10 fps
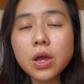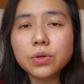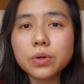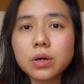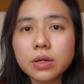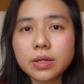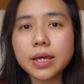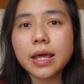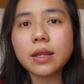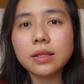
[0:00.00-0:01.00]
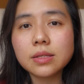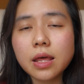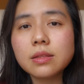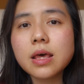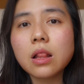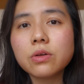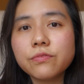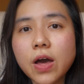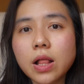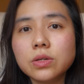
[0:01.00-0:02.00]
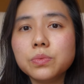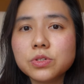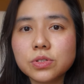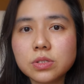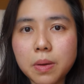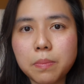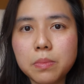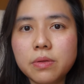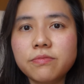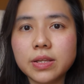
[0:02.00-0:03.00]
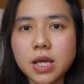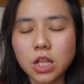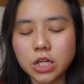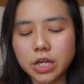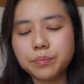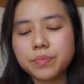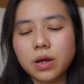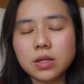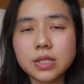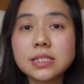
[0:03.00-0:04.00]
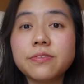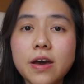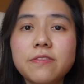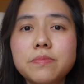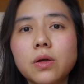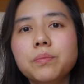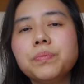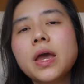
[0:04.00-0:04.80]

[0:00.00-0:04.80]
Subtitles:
you're gonna get a $10 value, which is the Peppermint Vitality. That's a 5 ml.